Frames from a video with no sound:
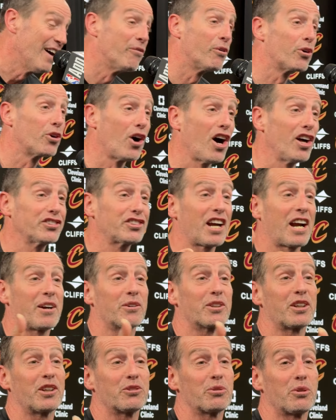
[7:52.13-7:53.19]
We're all tired
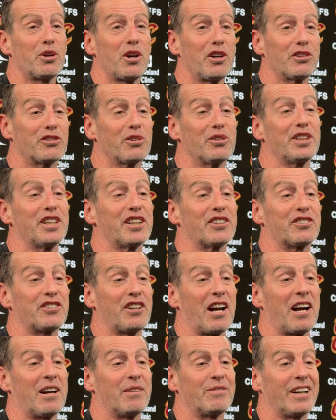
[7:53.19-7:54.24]
because we're all doing this
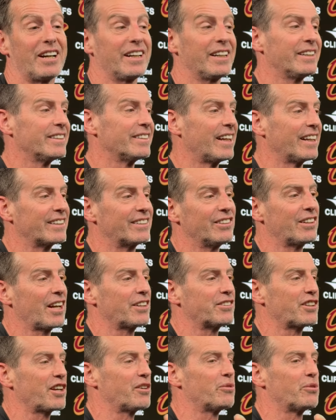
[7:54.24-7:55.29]
job, right? Like, you guys
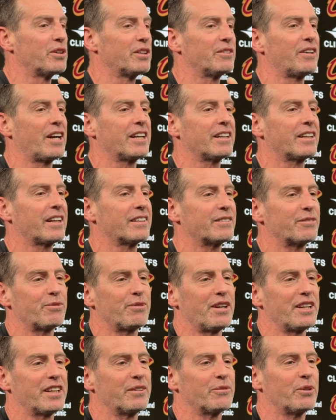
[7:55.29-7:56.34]
got to work, right? That's
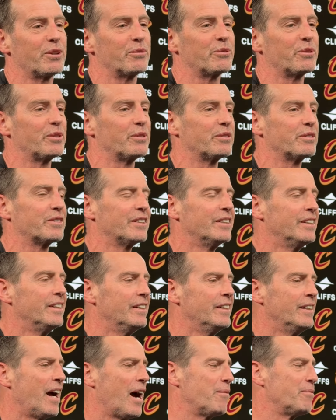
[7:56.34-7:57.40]
funny.
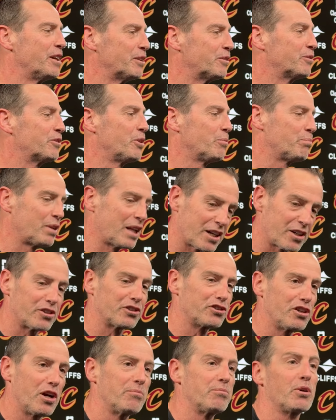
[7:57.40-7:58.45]
I mean, the
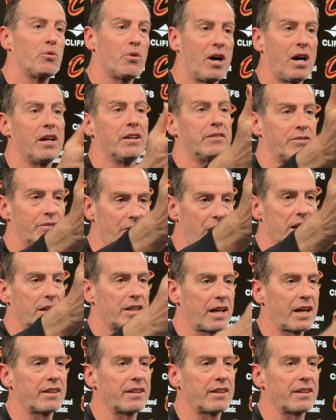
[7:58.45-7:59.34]
player's number one, right?